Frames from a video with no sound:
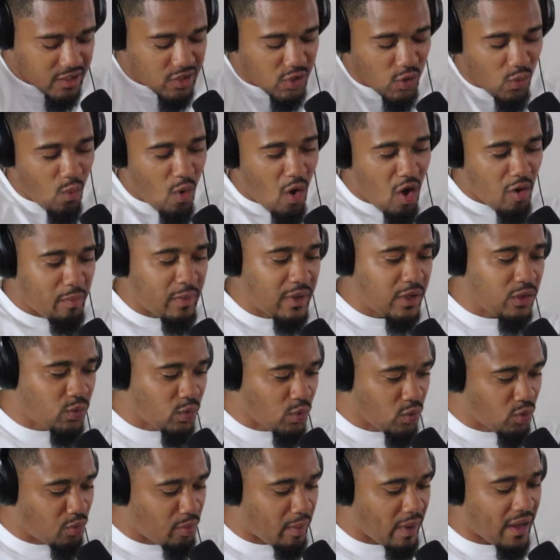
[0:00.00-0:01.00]
So walk me
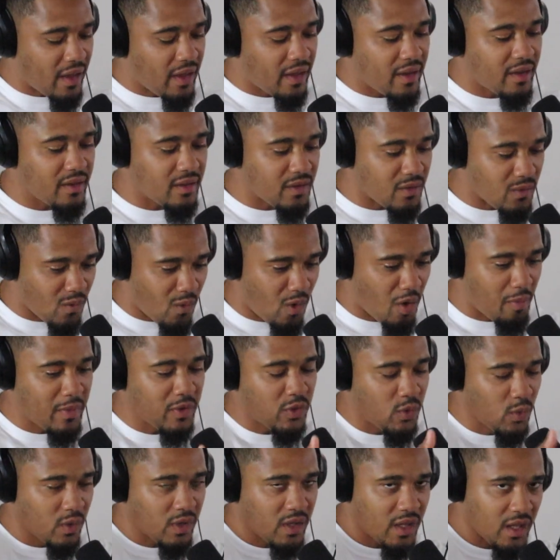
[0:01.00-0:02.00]
through, man. Walk
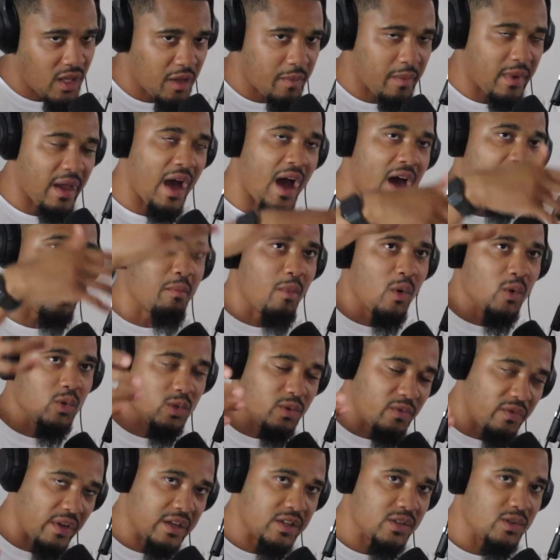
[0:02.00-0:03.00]
me through again, man, how the
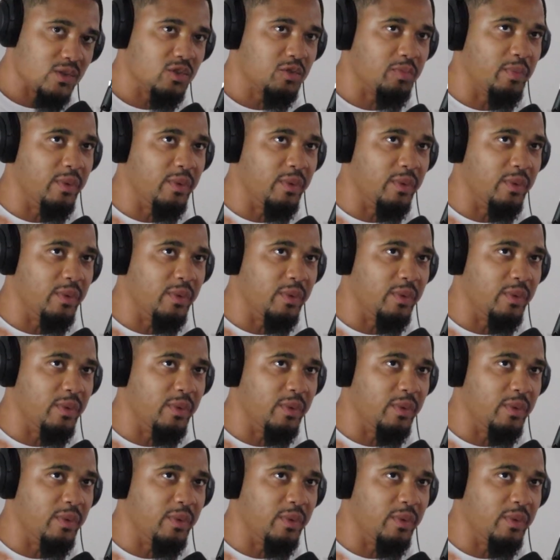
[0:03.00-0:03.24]
motivational